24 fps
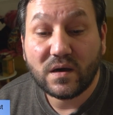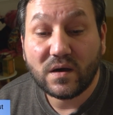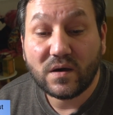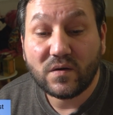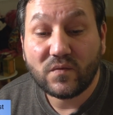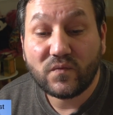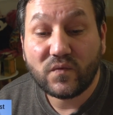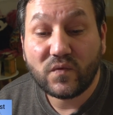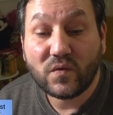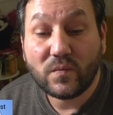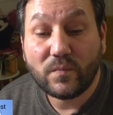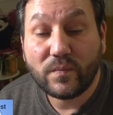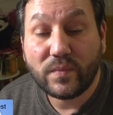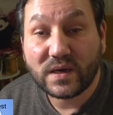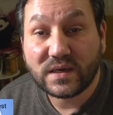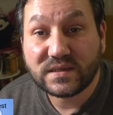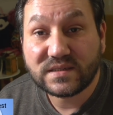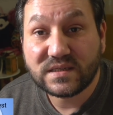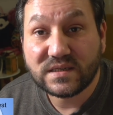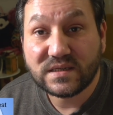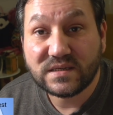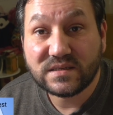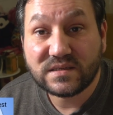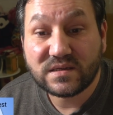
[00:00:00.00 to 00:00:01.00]
for
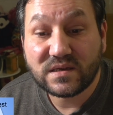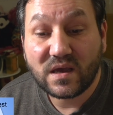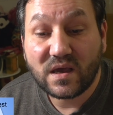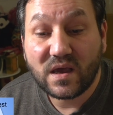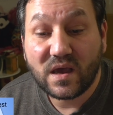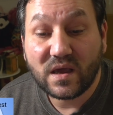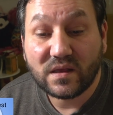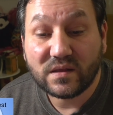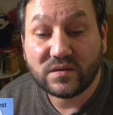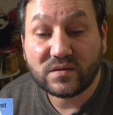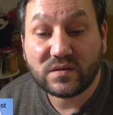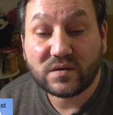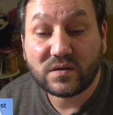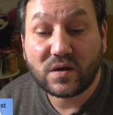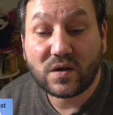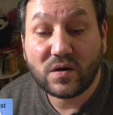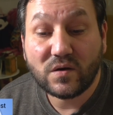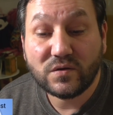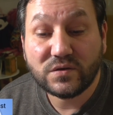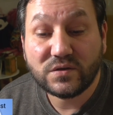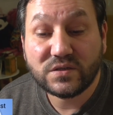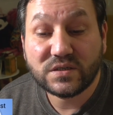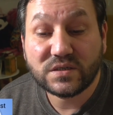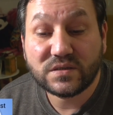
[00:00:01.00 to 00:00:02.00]
buses and
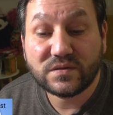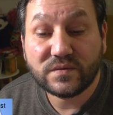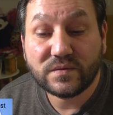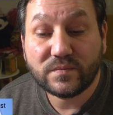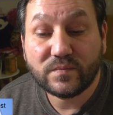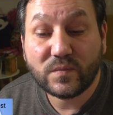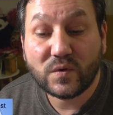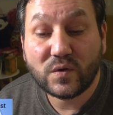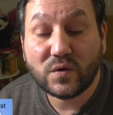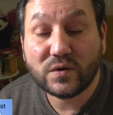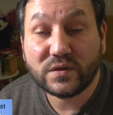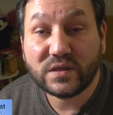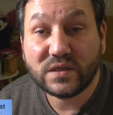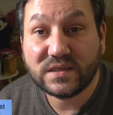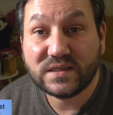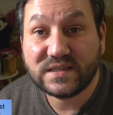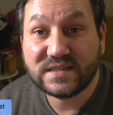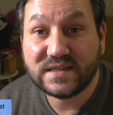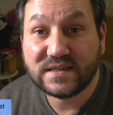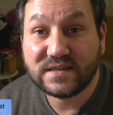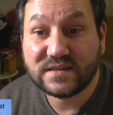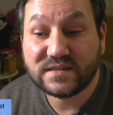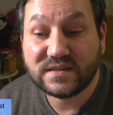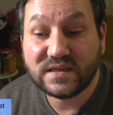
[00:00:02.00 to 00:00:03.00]
coaches with more than
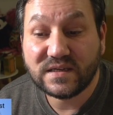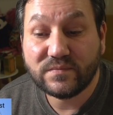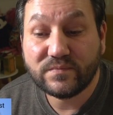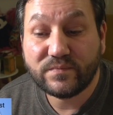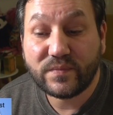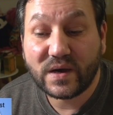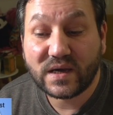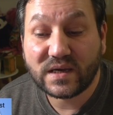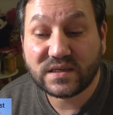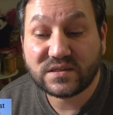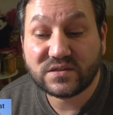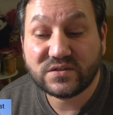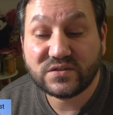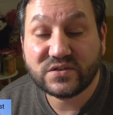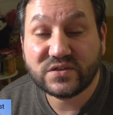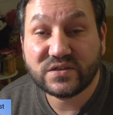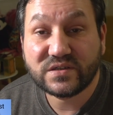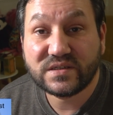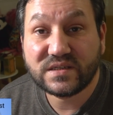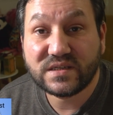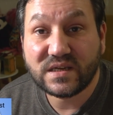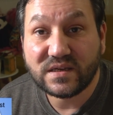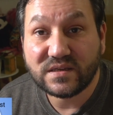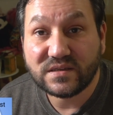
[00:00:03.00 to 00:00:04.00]
16 passenger
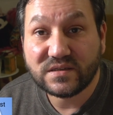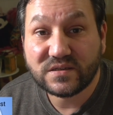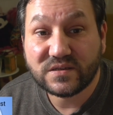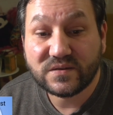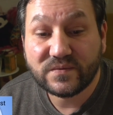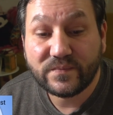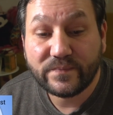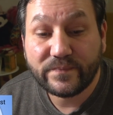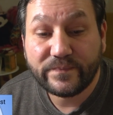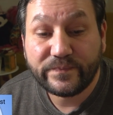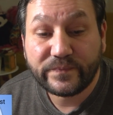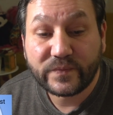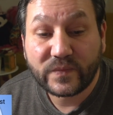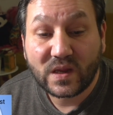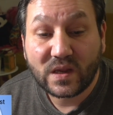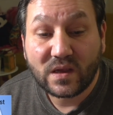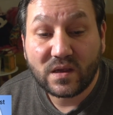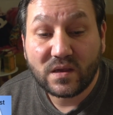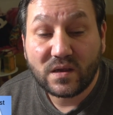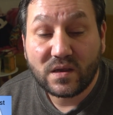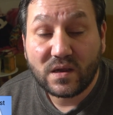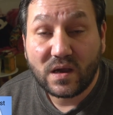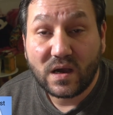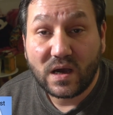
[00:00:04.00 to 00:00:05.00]
seats.
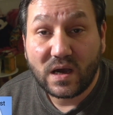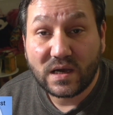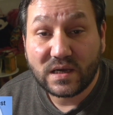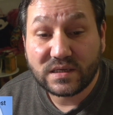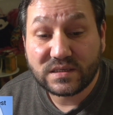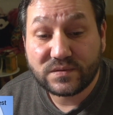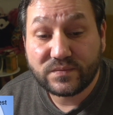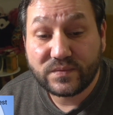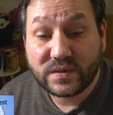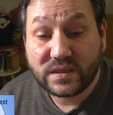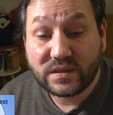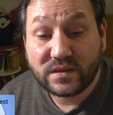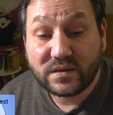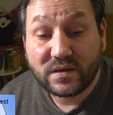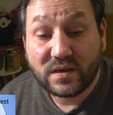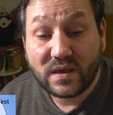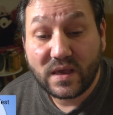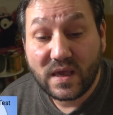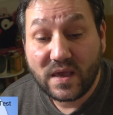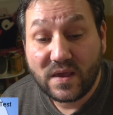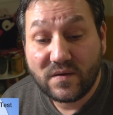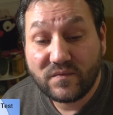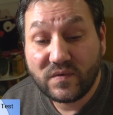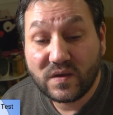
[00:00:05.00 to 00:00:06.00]
As with
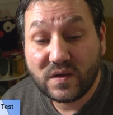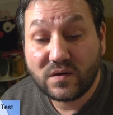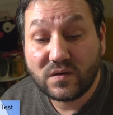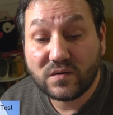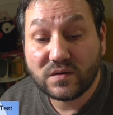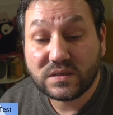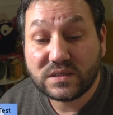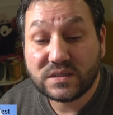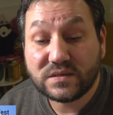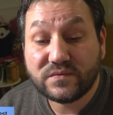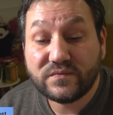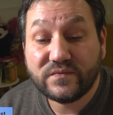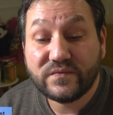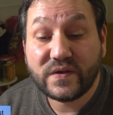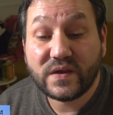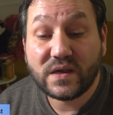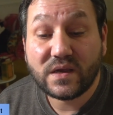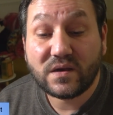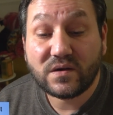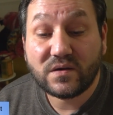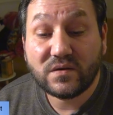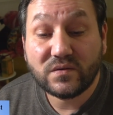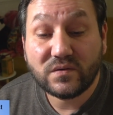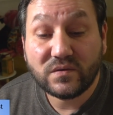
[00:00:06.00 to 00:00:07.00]
heavy goods
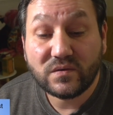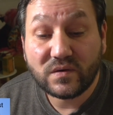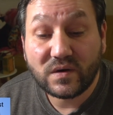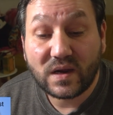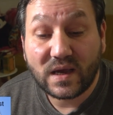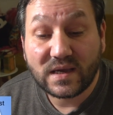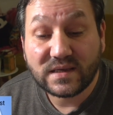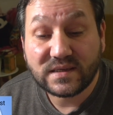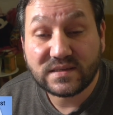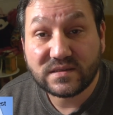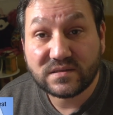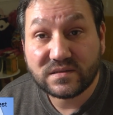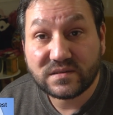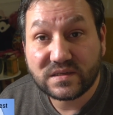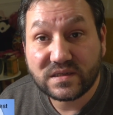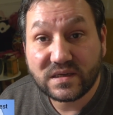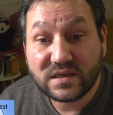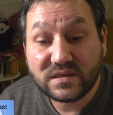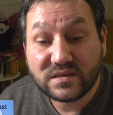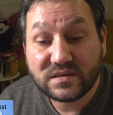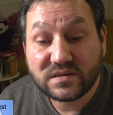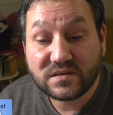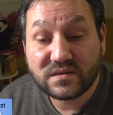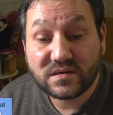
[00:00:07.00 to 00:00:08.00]
vehicle
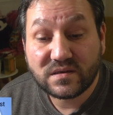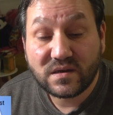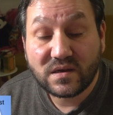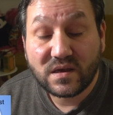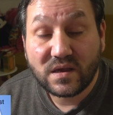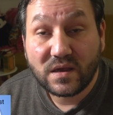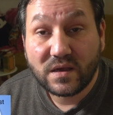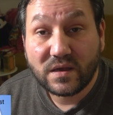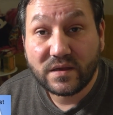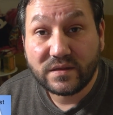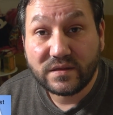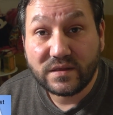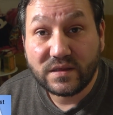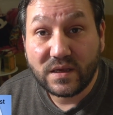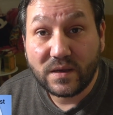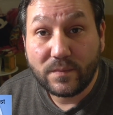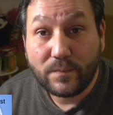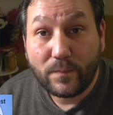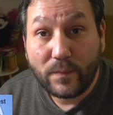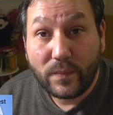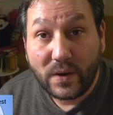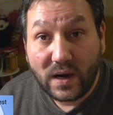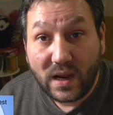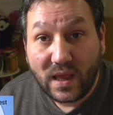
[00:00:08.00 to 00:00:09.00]
licenses, the
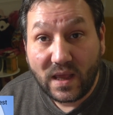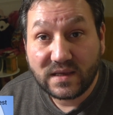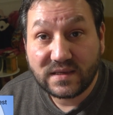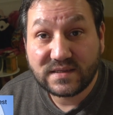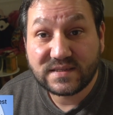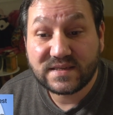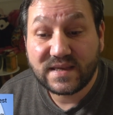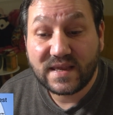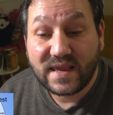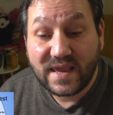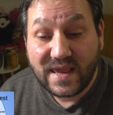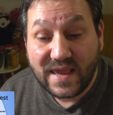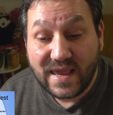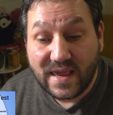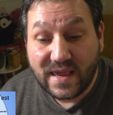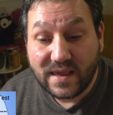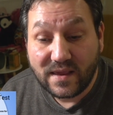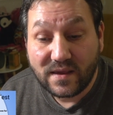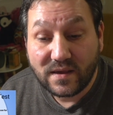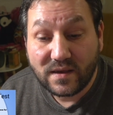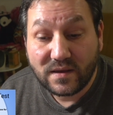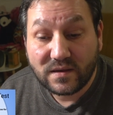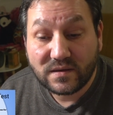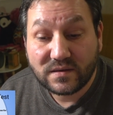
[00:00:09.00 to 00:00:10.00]
plus
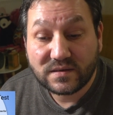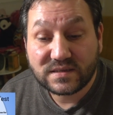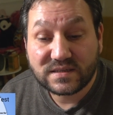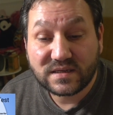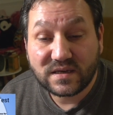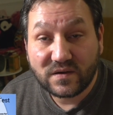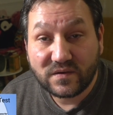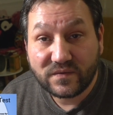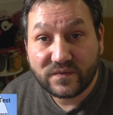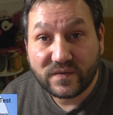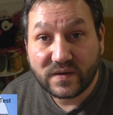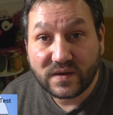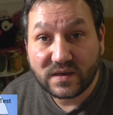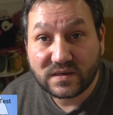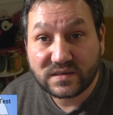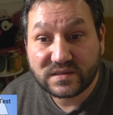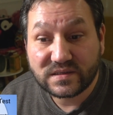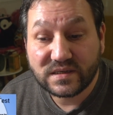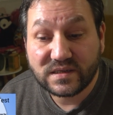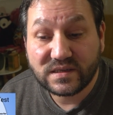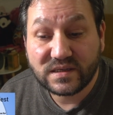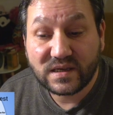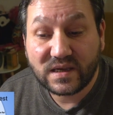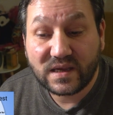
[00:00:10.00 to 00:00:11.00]
E suffix
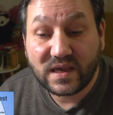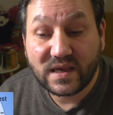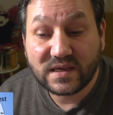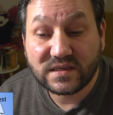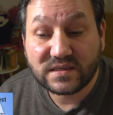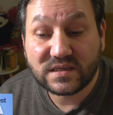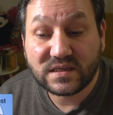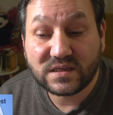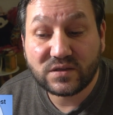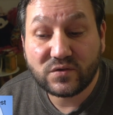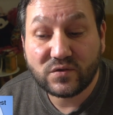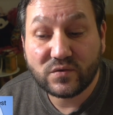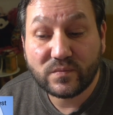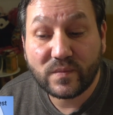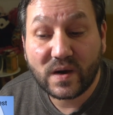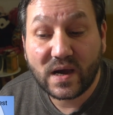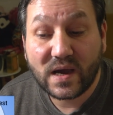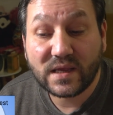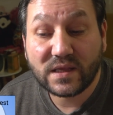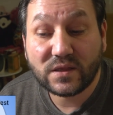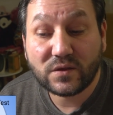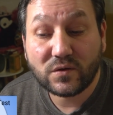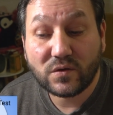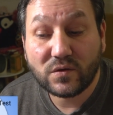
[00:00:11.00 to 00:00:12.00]
indicates that you
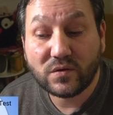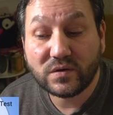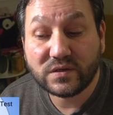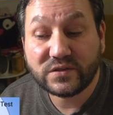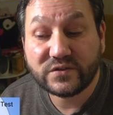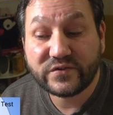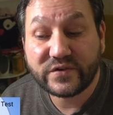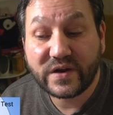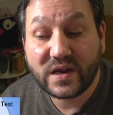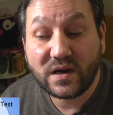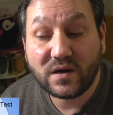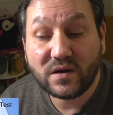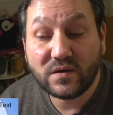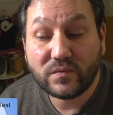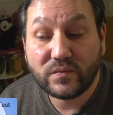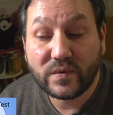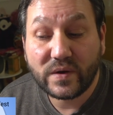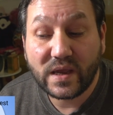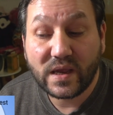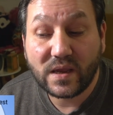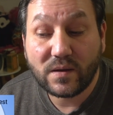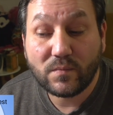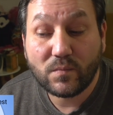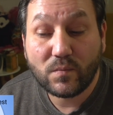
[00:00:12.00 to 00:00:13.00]
might tow a trailer
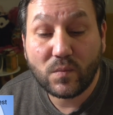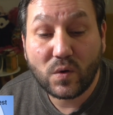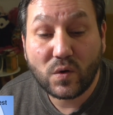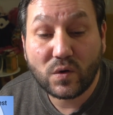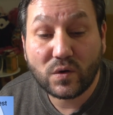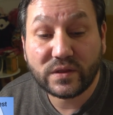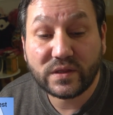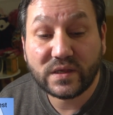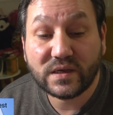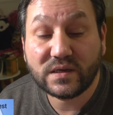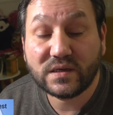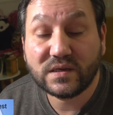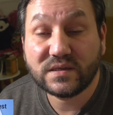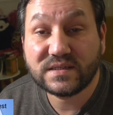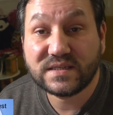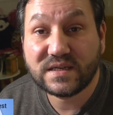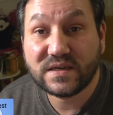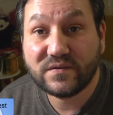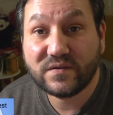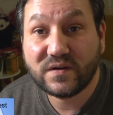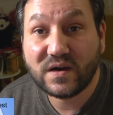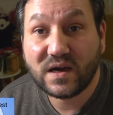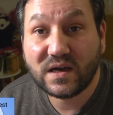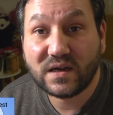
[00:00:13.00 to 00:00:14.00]
weighing more than
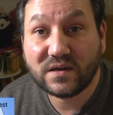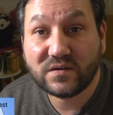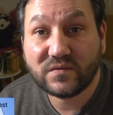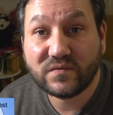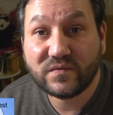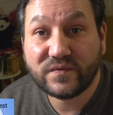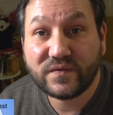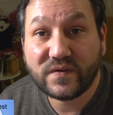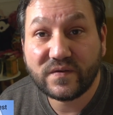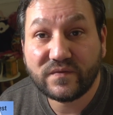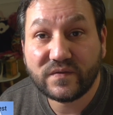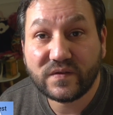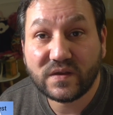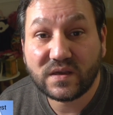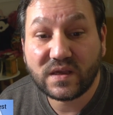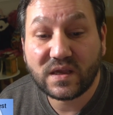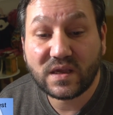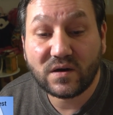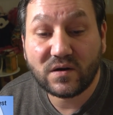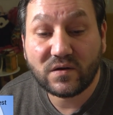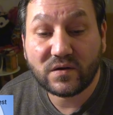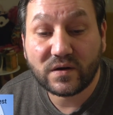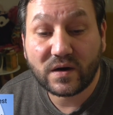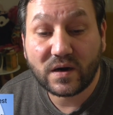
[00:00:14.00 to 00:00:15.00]
750
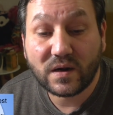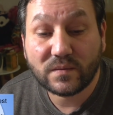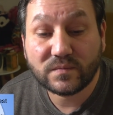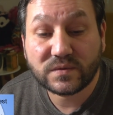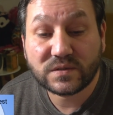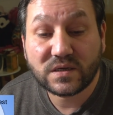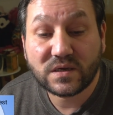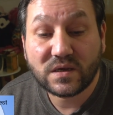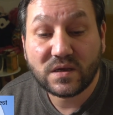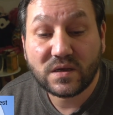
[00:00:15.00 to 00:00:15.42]
kilograms